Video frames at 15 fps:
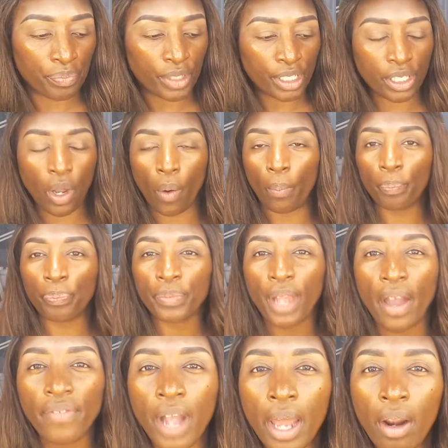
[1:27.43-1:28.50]
So
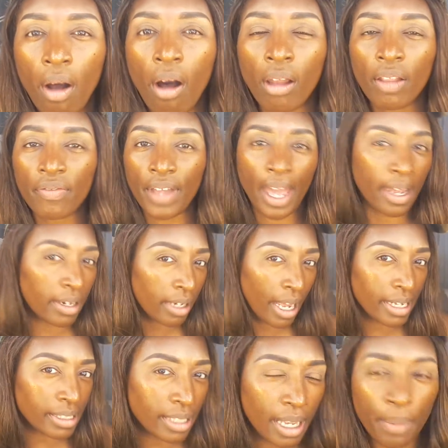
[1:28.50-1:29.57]
I've got all of that
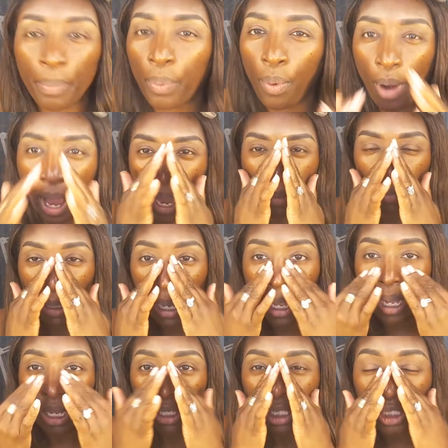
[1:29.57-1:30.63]
nice and primed.
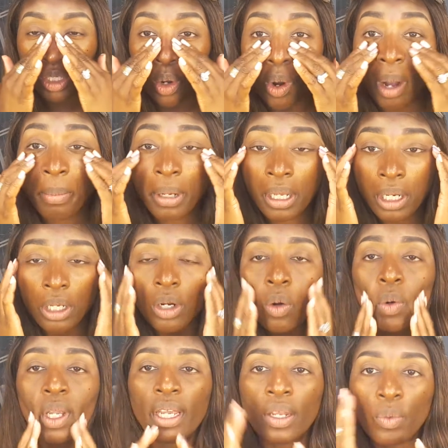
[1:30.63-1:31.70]
So I'm gonna go
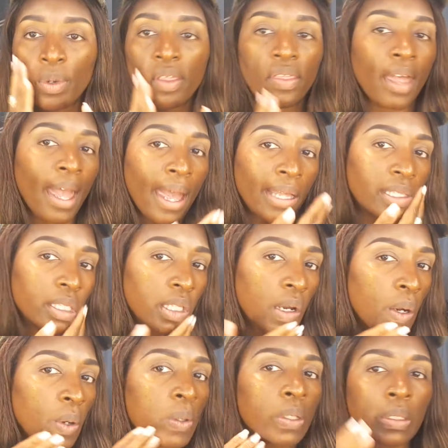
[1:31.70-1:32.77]
in with that.
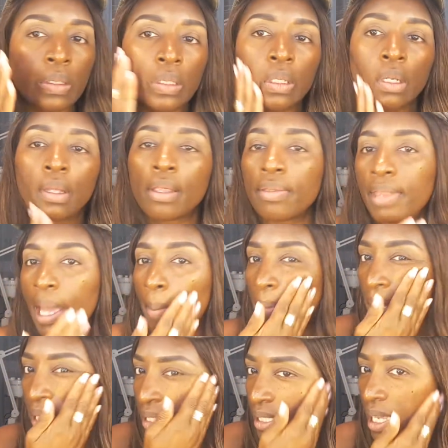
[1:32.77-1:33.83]
So that
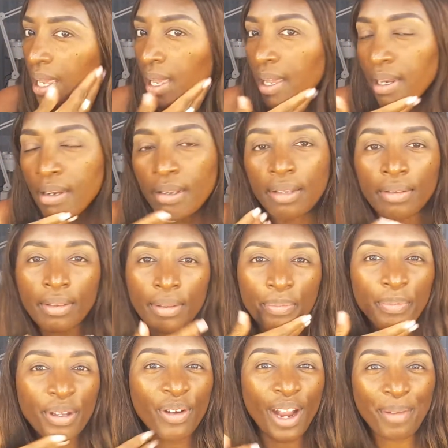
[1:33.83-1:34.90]
being said,
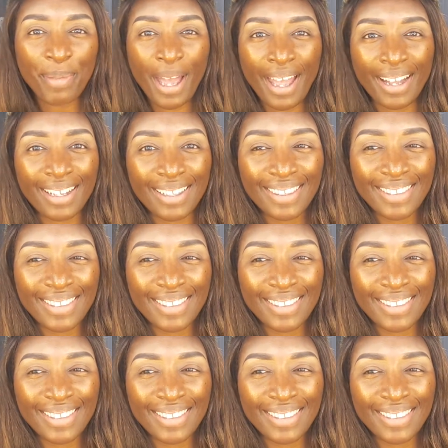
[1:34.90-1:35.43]
be right back.